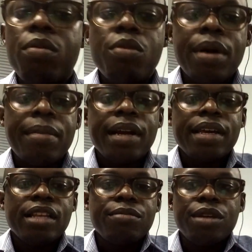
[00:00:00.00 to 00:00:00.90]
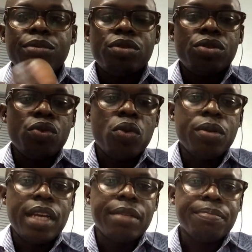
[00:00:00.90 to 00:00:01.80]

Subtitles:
Mobile Market and be able to do all that.